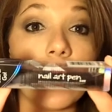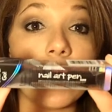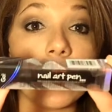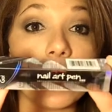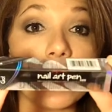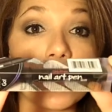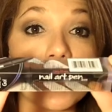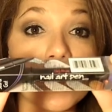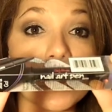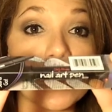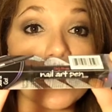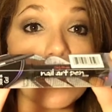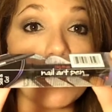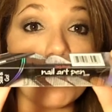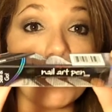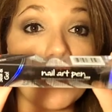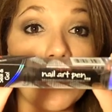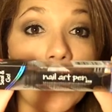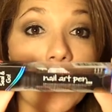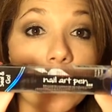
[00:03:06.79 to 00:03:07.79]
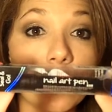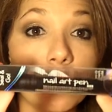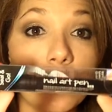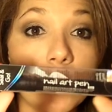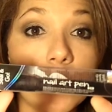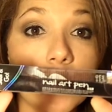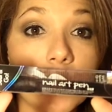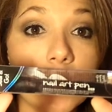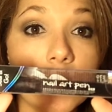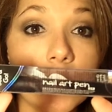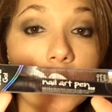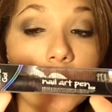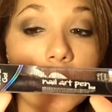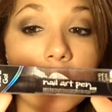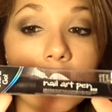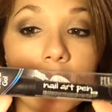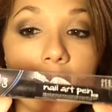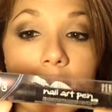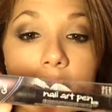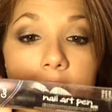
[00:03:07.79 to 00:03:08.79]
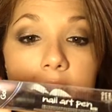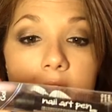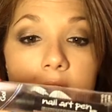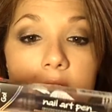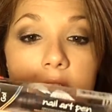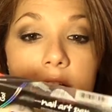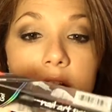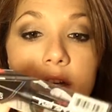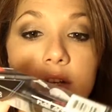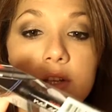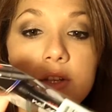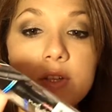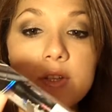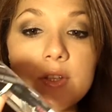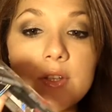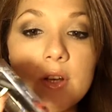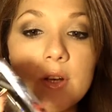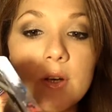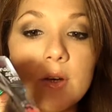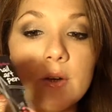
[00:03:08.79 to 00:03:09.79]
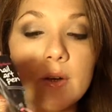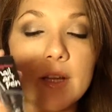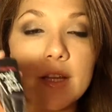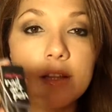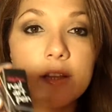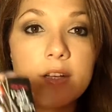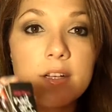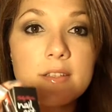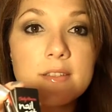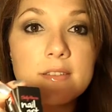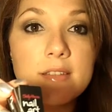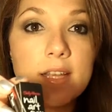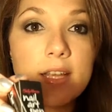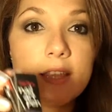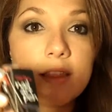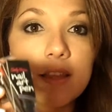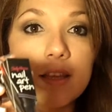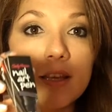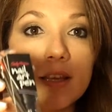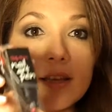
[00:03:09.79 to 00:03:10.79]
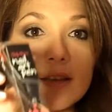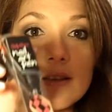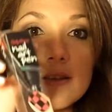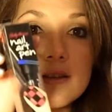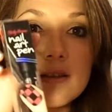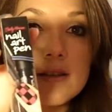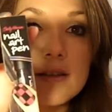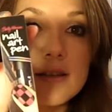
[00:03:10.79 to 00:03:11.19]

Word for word: and it's just a black one. So it looks like this